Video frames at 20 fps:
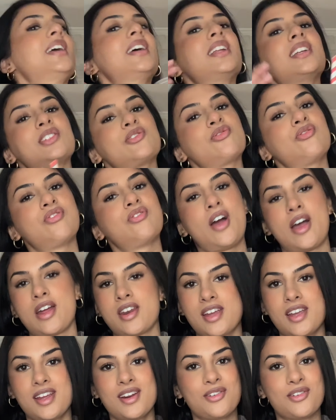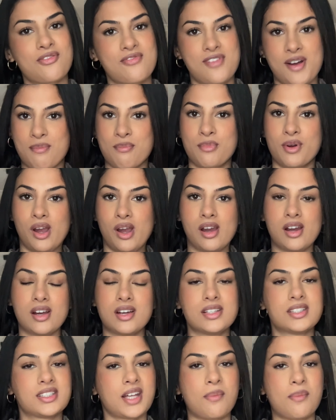It is Friday, November
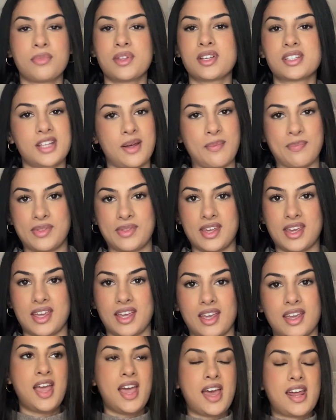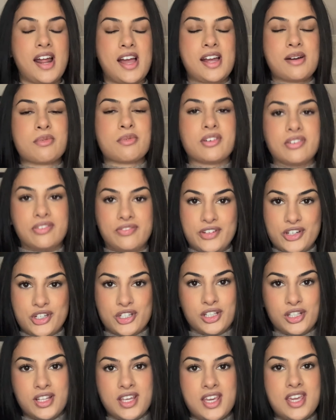something something, and I am
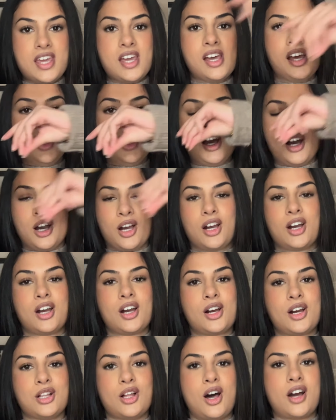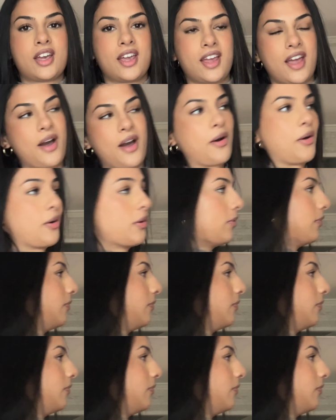officially clocking out.